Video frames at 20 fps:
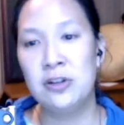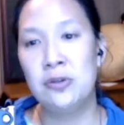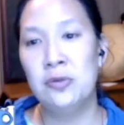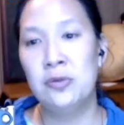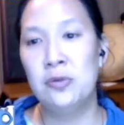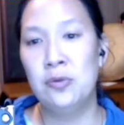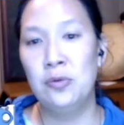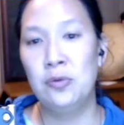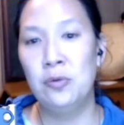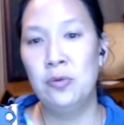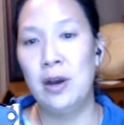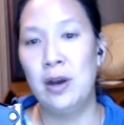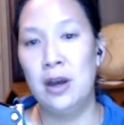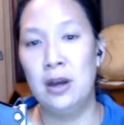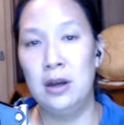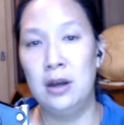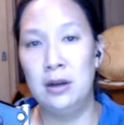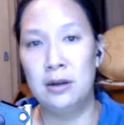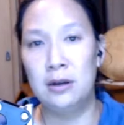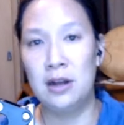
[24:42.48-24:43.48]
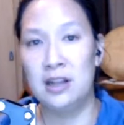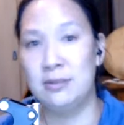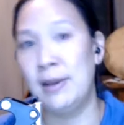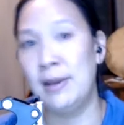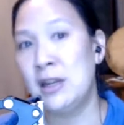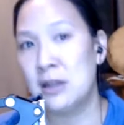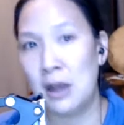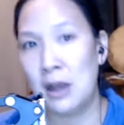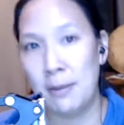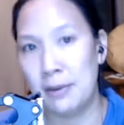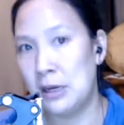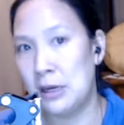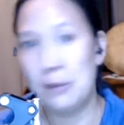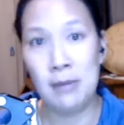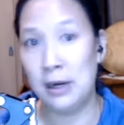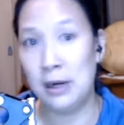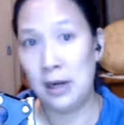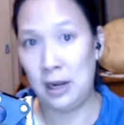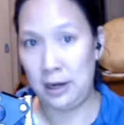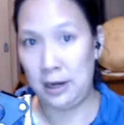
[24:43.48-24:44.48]
to a cosmetic company
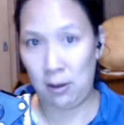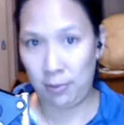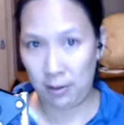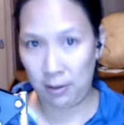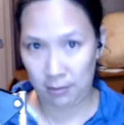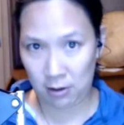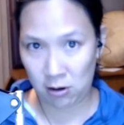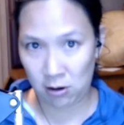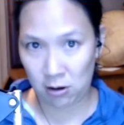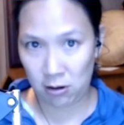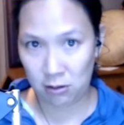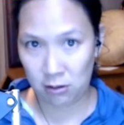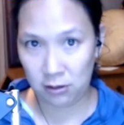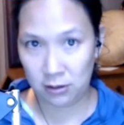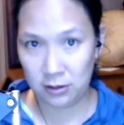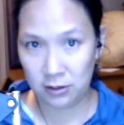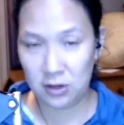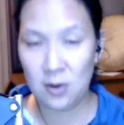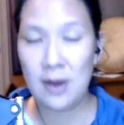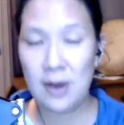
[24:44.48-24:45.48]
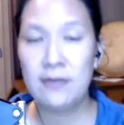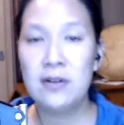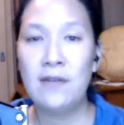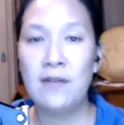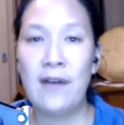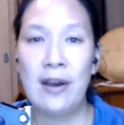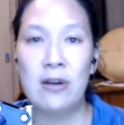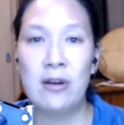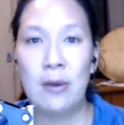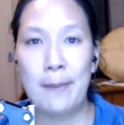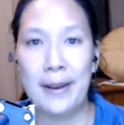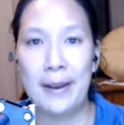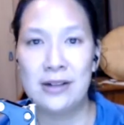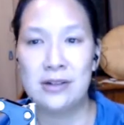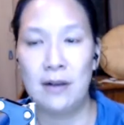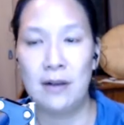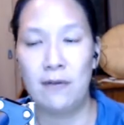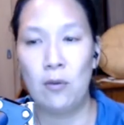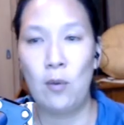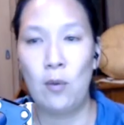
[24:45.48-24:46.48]
might not help them at all. You have to evaluate
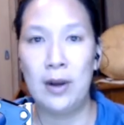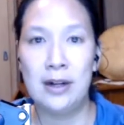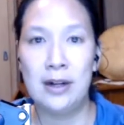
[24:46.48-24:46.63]
based off of what